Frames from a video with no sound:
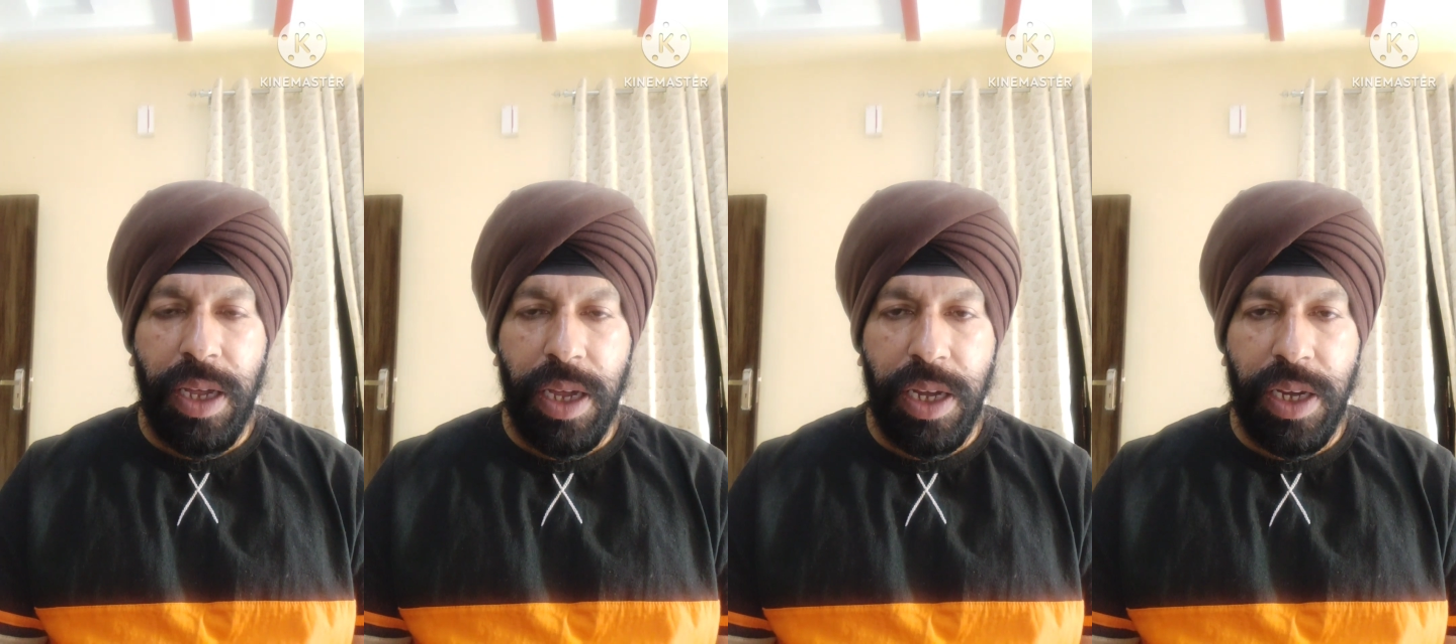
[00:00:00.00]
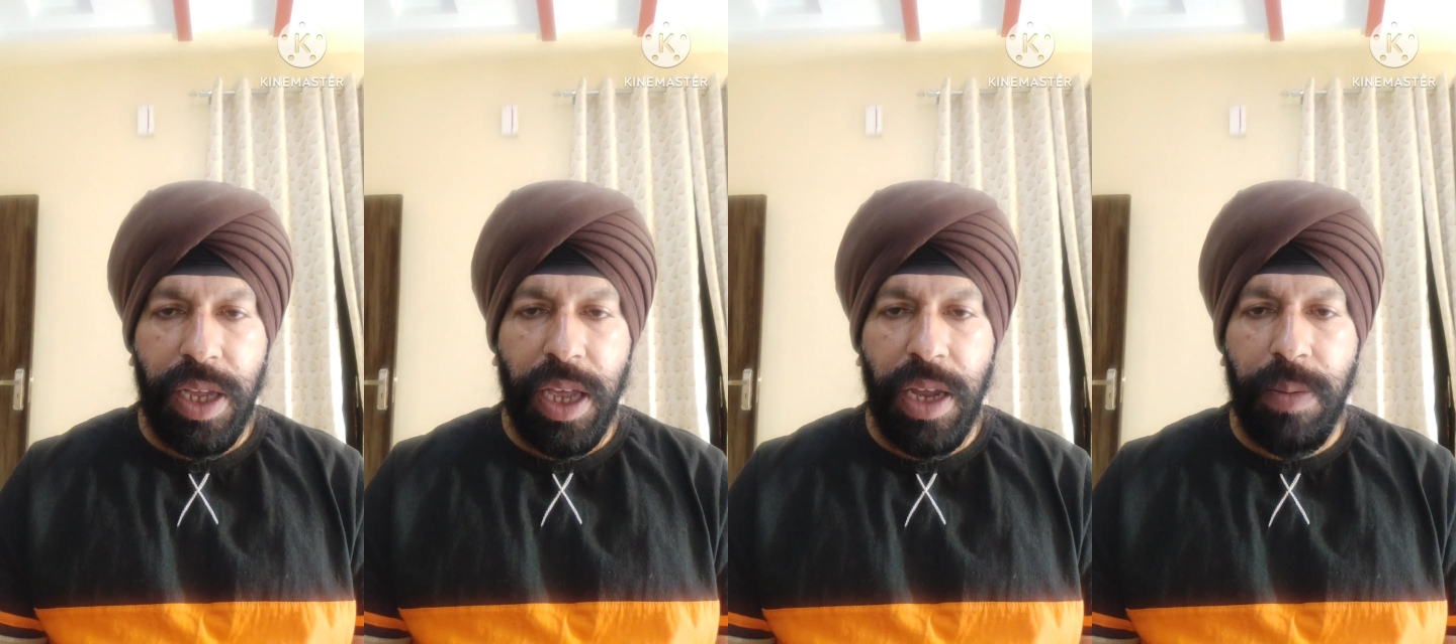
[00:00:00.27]

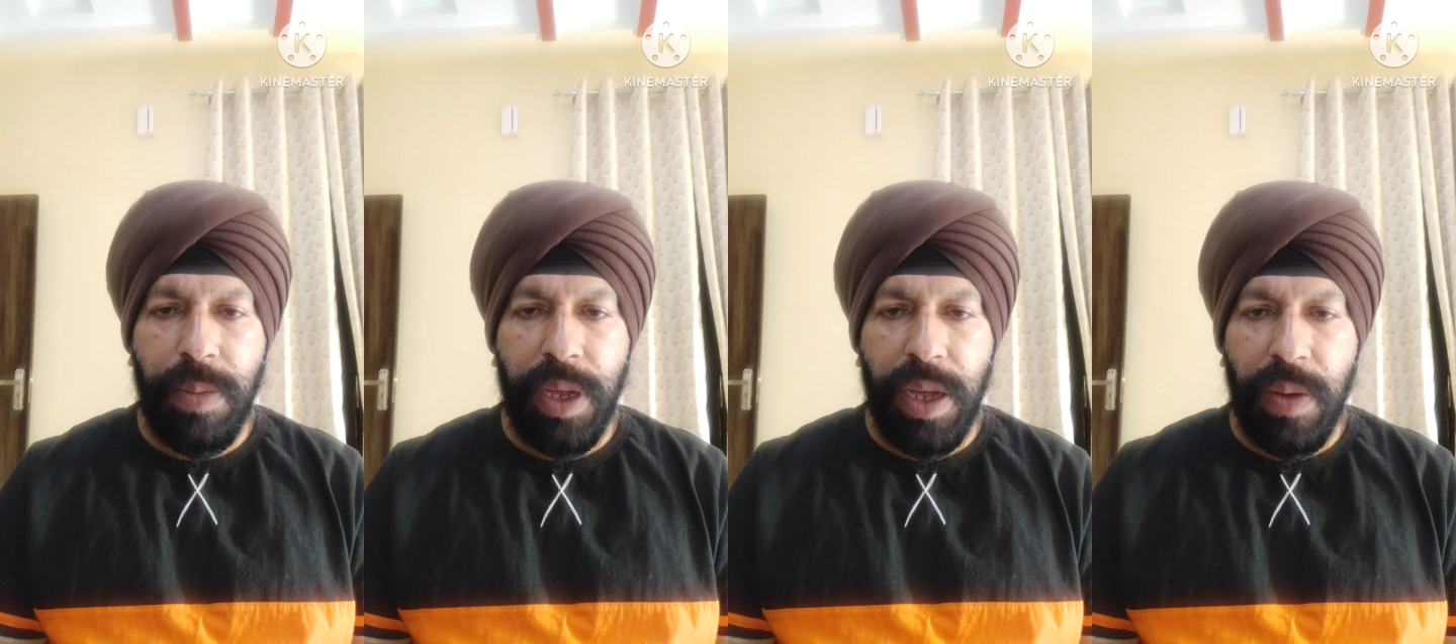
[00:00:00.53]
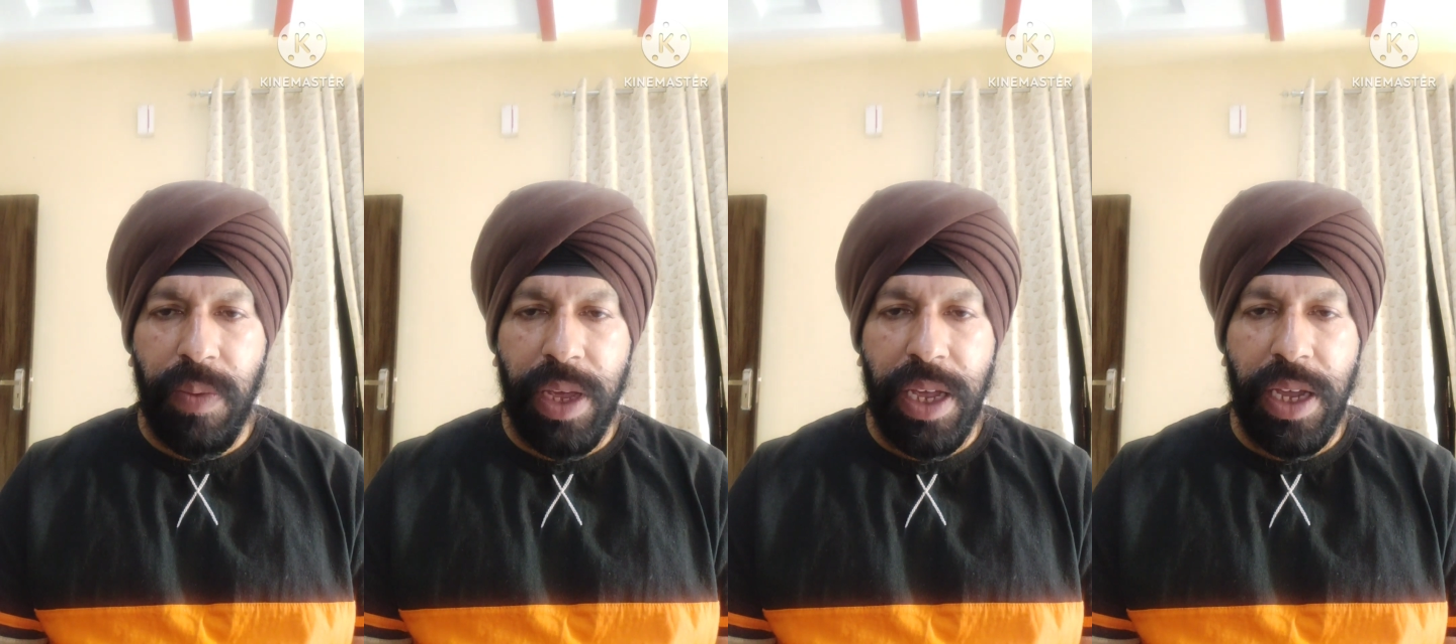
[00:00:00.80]
It can be
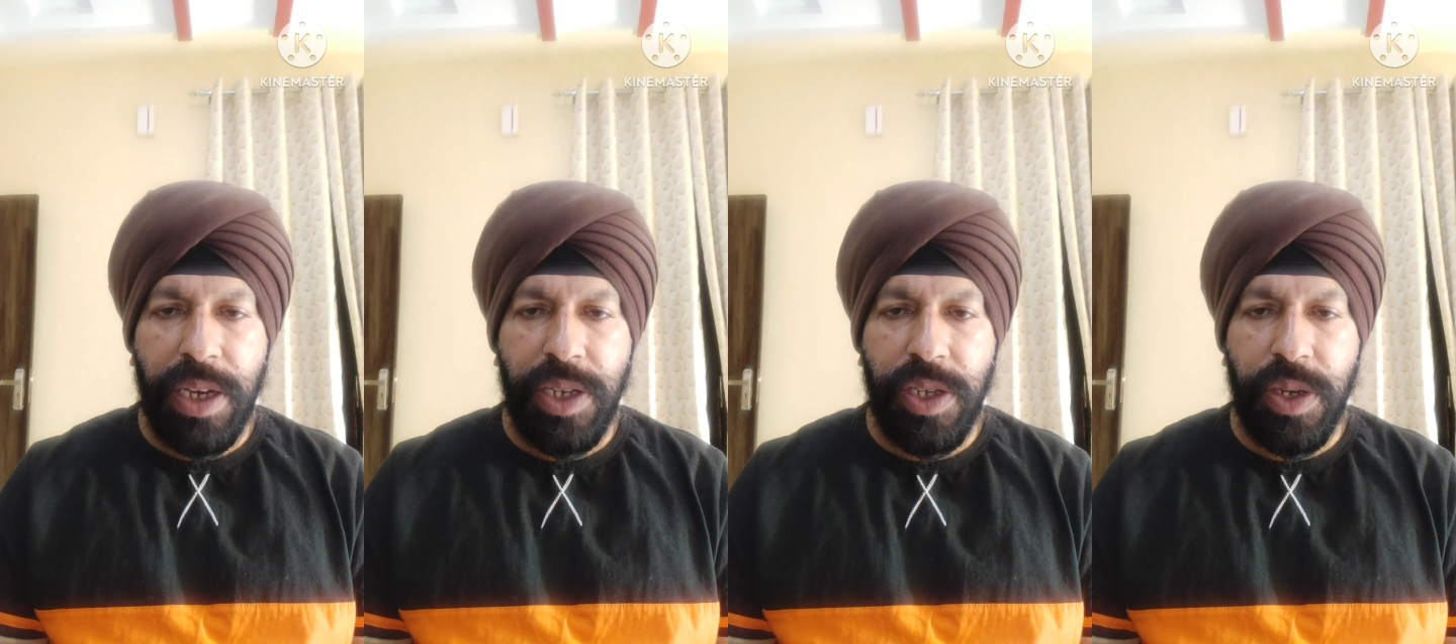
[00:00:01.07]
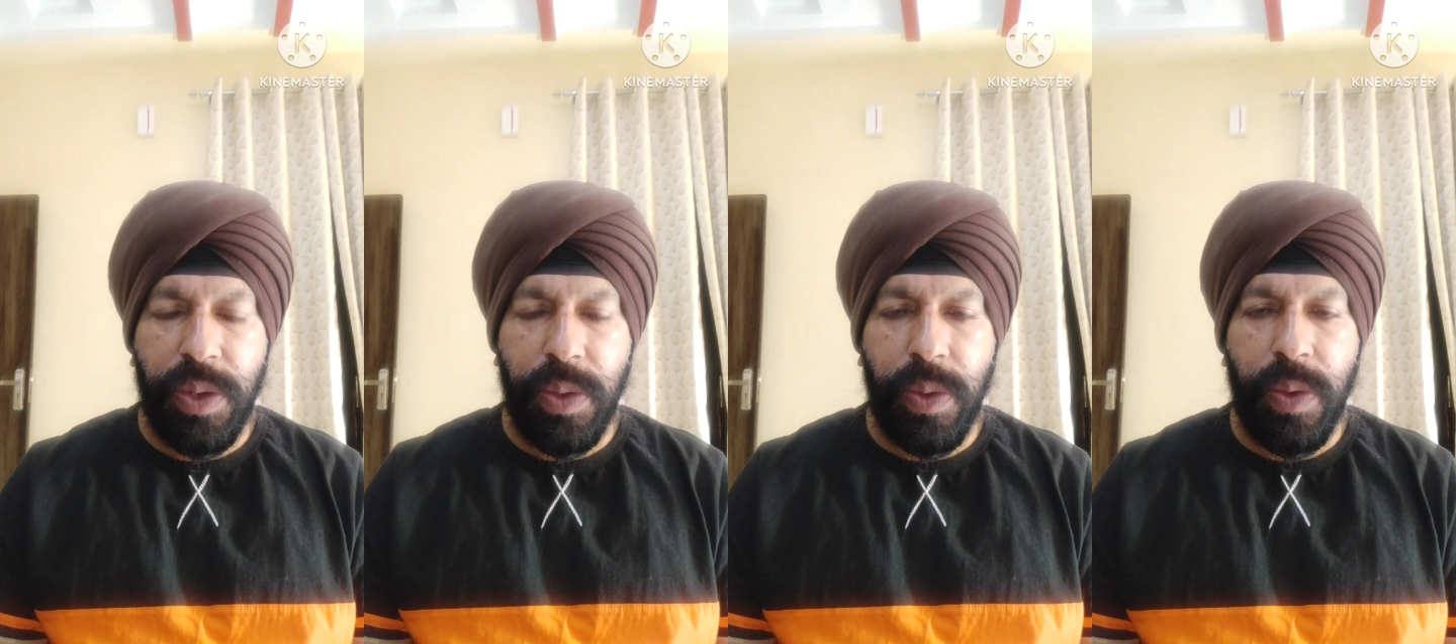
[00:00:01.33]
awakened
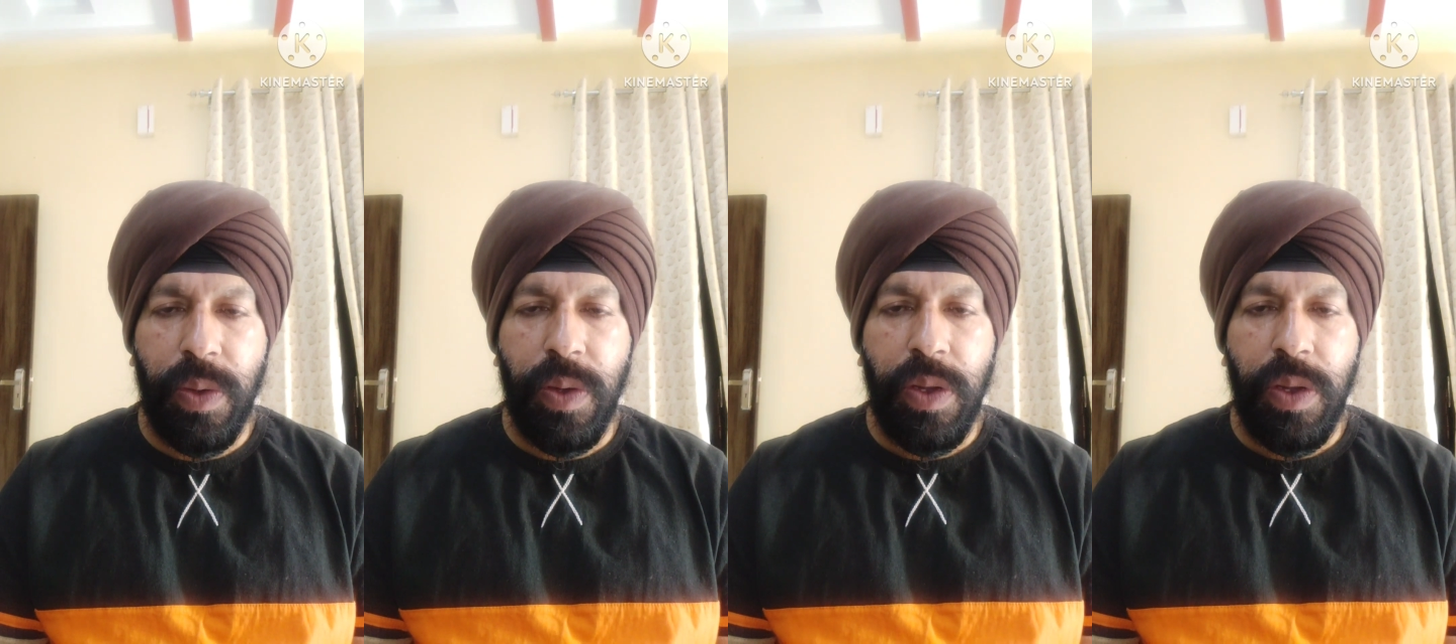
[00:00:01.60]
through